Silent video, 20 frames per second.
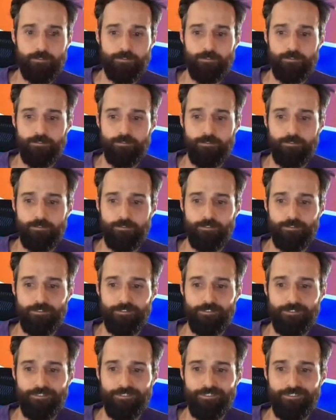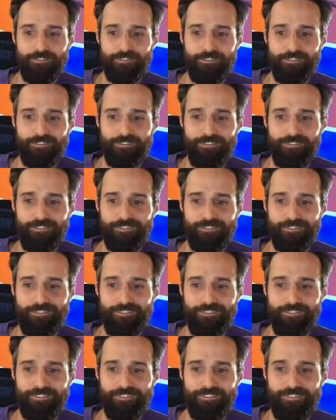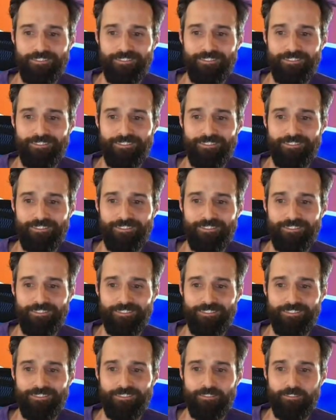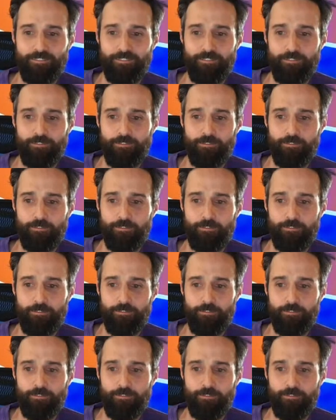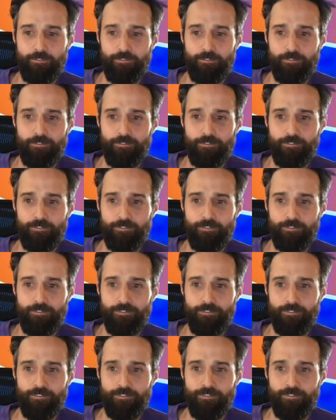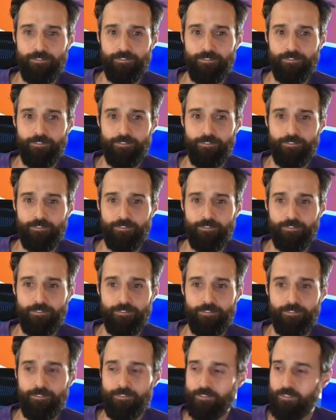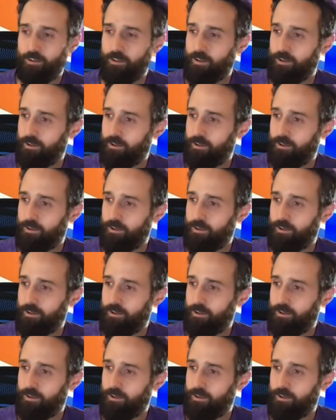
No words are spoken by the person on screen.